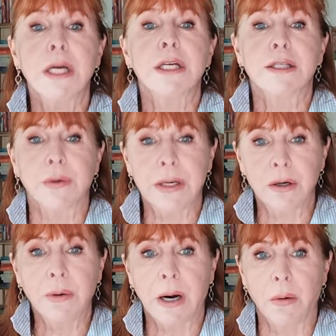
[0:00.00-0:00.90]
So
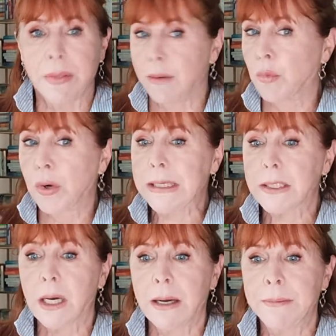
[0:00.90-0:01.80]
here we are in the morning
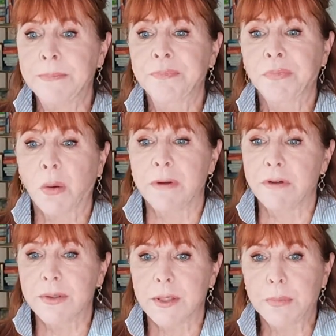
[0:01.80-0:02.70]
time, We've
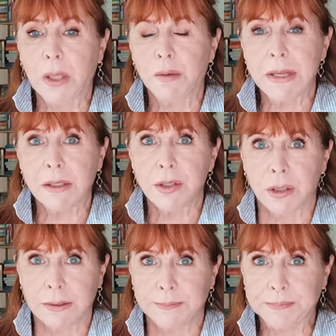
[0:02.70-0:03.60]
used up all our
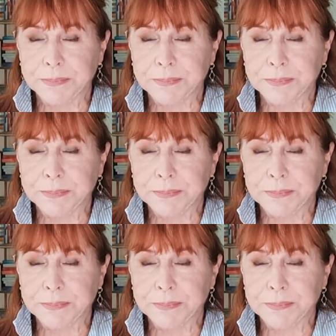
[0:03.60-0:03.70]
melatonin.